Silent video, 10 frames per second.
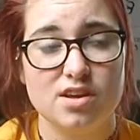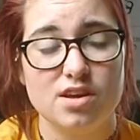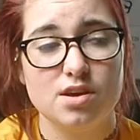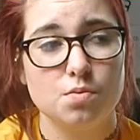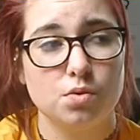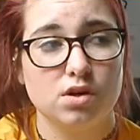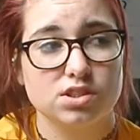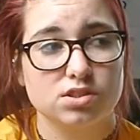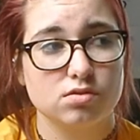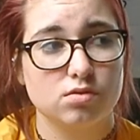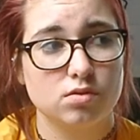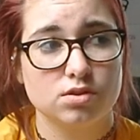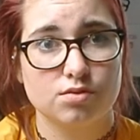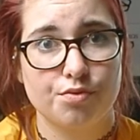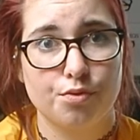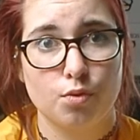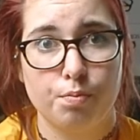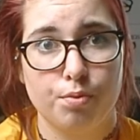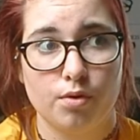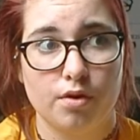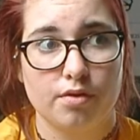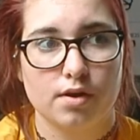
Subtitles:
he was on 2 million